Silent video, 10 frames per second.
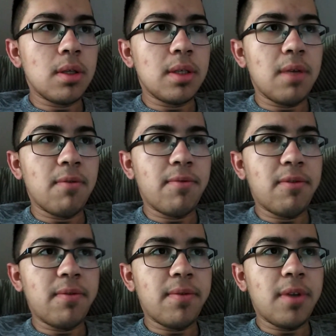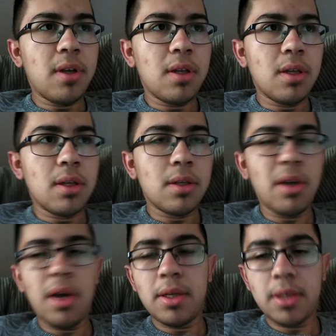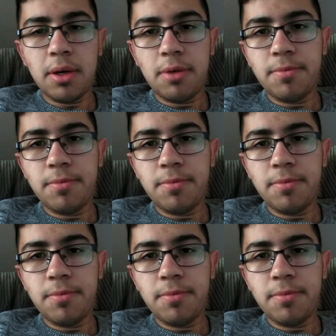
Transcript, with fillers: 7:50. So yeah, let's go.